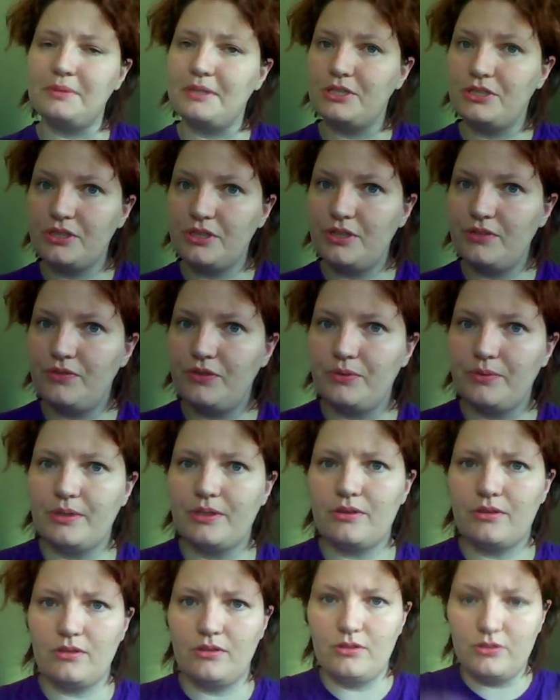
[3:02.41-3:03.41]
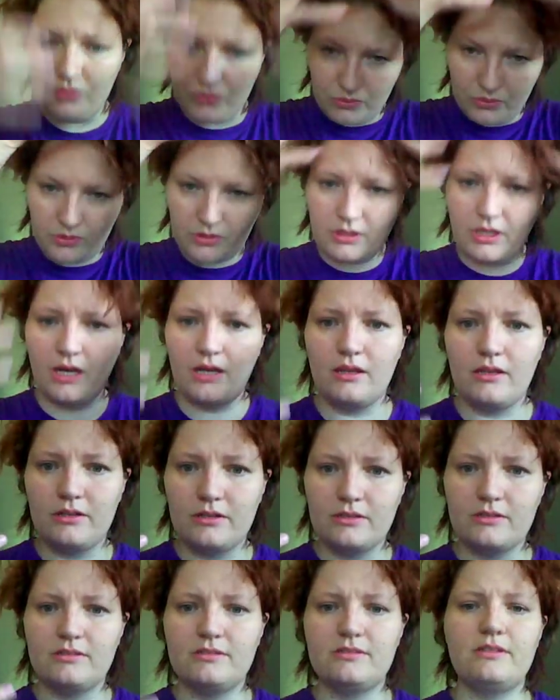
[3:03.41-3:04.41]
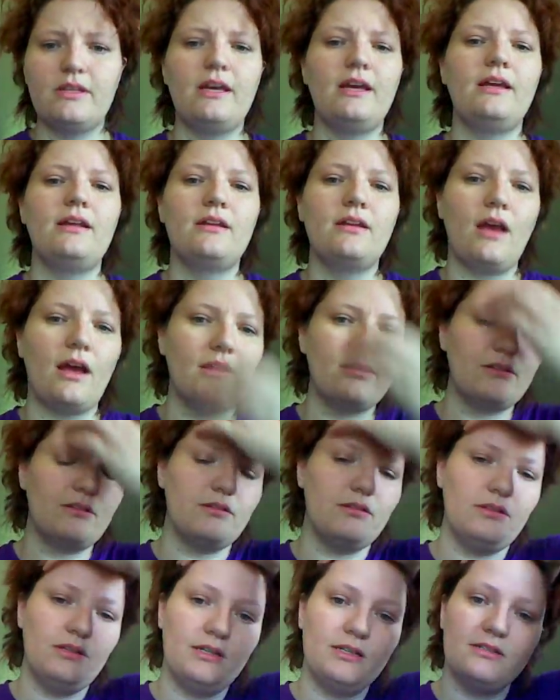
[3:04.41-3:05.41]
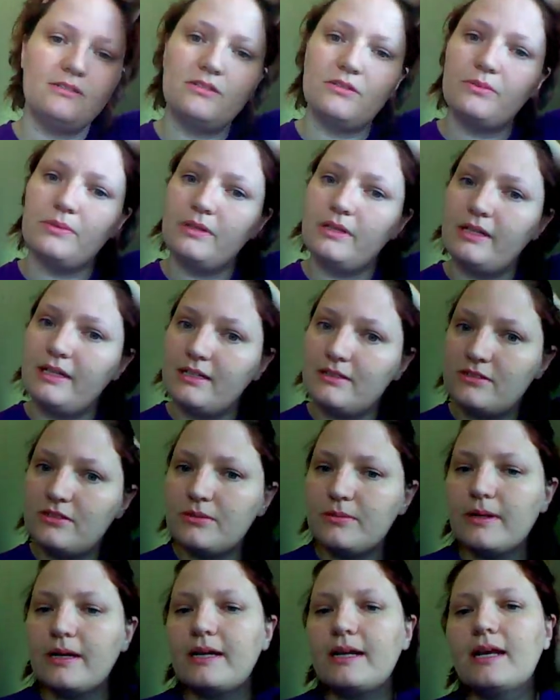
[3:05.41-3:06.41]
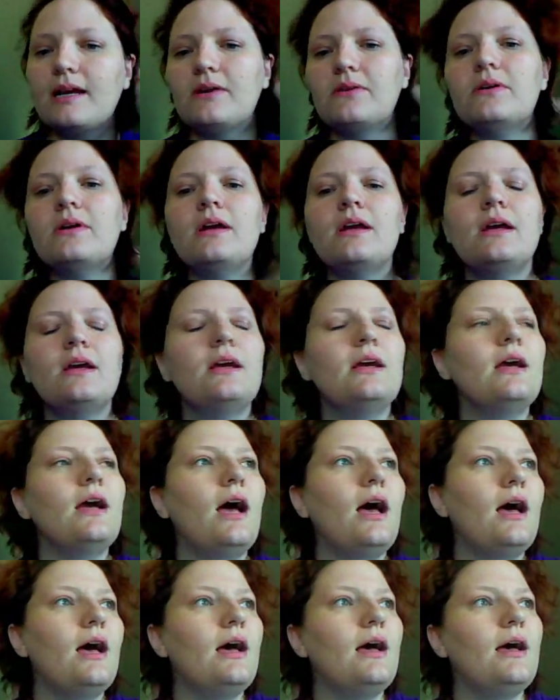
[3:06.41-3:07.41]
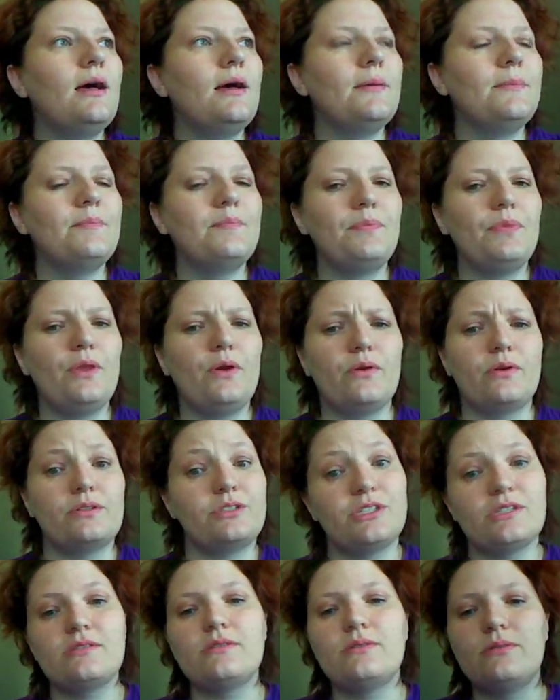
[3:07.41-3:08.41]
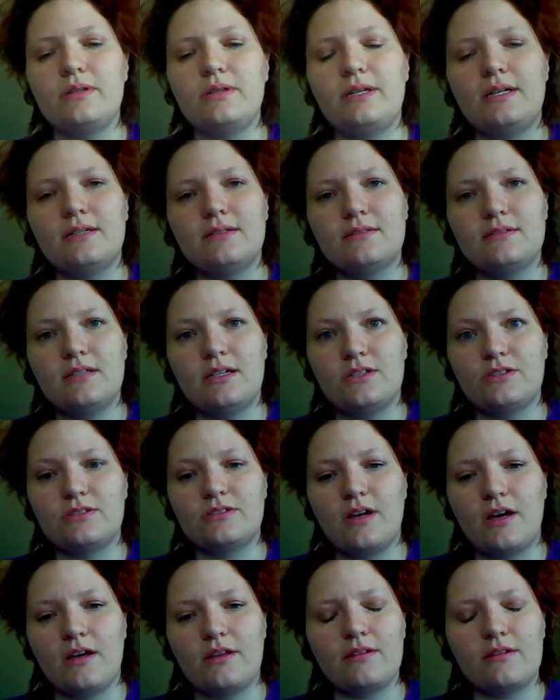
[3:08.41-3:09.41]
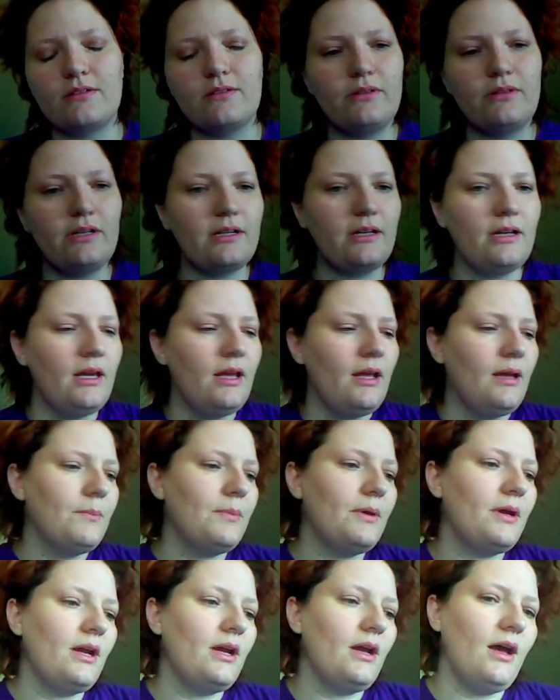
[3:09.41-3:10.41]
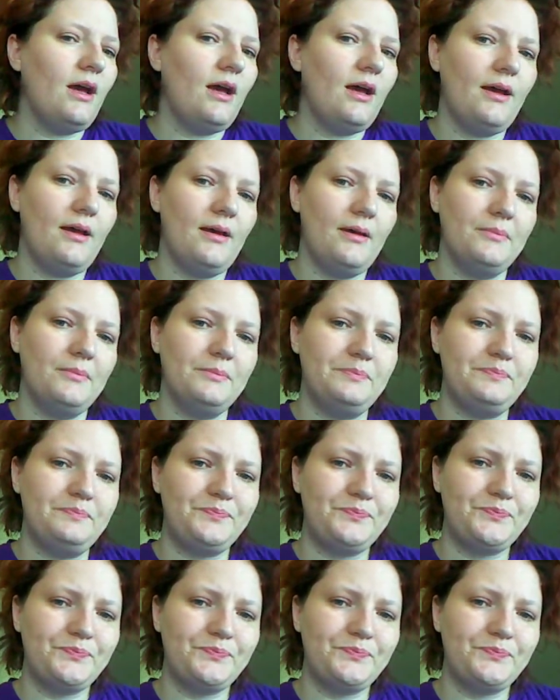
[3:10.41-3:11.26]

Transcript: especially if you want the dual colors that Gothic Lolitas are really into right now. Um, or just Lolitas, not just Gothic Lolita. But, um,